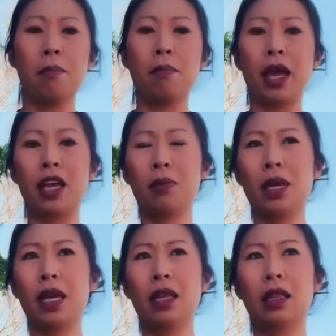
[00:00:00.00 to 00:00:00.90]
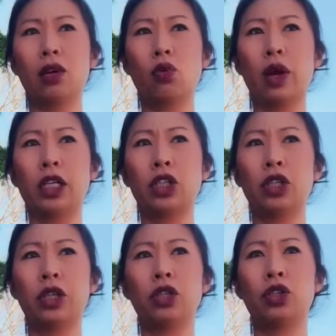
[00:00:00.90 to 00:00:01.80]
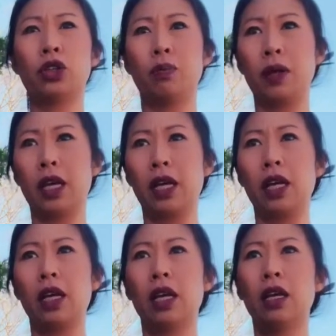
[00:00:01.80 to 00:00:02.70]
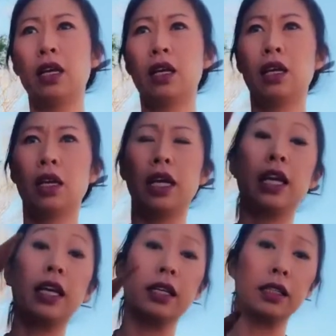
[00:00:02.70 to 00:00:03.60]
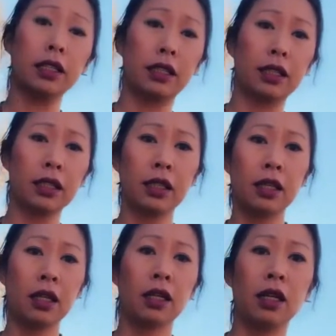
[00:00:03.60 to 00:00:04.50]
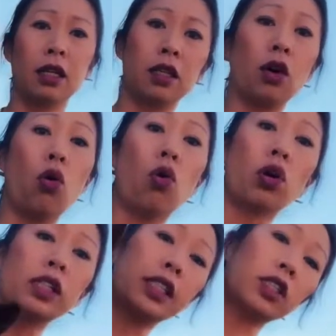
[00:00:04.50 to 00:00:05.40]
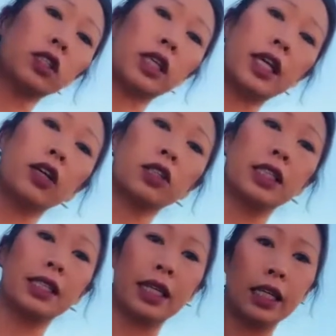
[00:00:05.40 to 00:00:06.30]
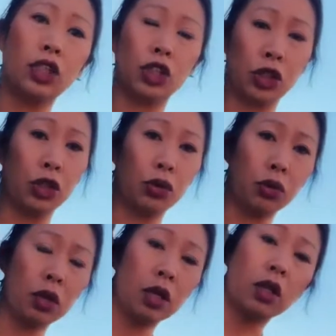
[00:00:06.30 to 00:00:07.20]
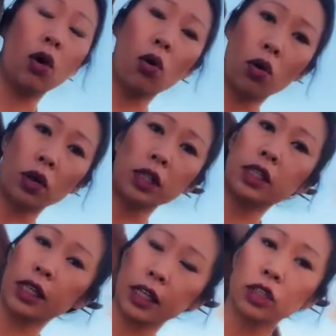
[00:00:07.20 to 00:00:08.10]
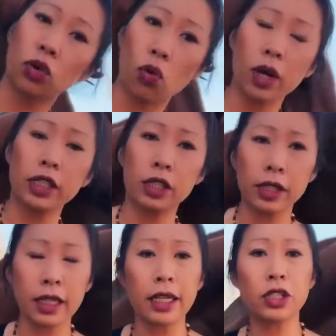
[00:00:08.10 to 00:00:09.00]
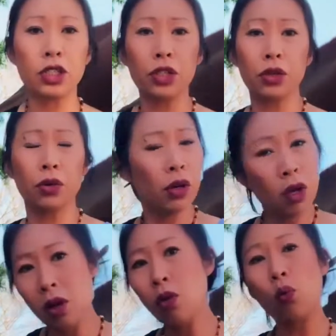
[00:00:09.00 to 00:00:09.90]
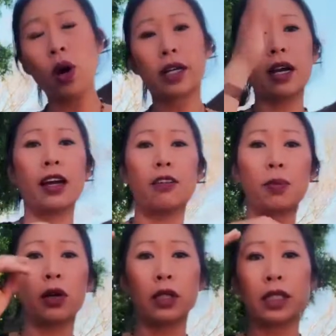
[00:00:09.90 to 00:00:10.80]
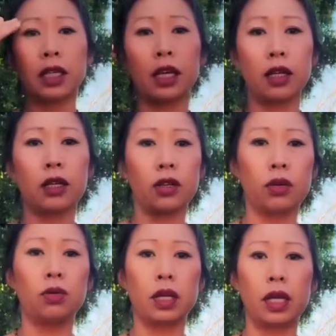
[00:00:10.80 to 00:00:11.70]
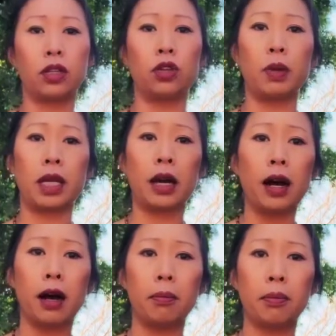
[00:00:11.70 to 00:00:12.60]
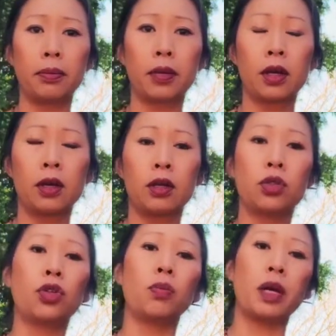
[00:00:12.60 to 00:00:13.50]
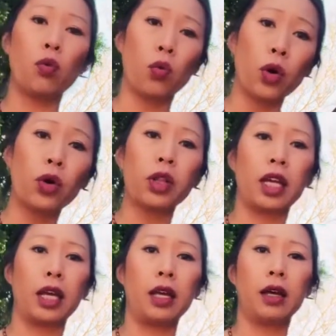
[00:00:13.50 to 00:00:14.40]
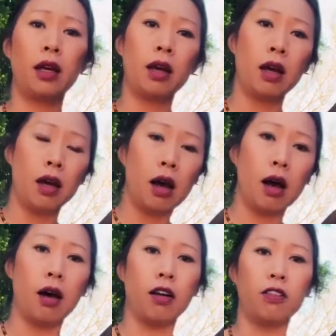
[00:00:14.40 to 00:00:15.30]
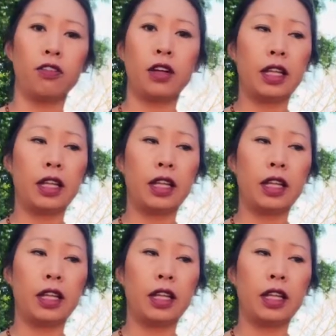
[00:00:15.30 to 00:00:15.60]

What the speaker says: Maybe the question should be, is the horse is here to teach you. The horse is going to teach you what kind of person you need to become to be worthy of